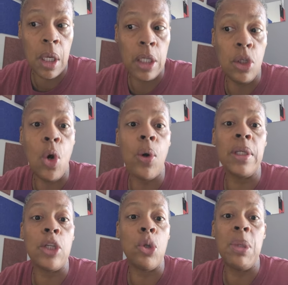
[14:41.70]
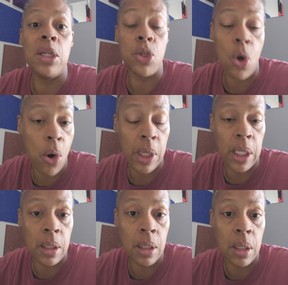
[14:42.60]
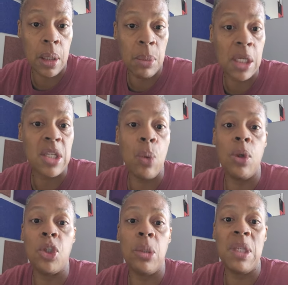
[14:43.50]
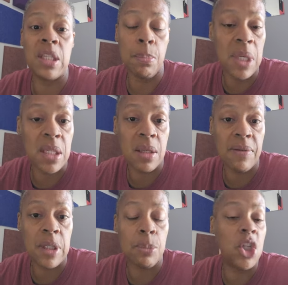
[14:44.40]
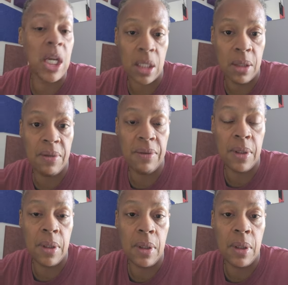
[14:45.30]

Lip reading: and knowing that you're being targeted because they want you to be submissive, subjective,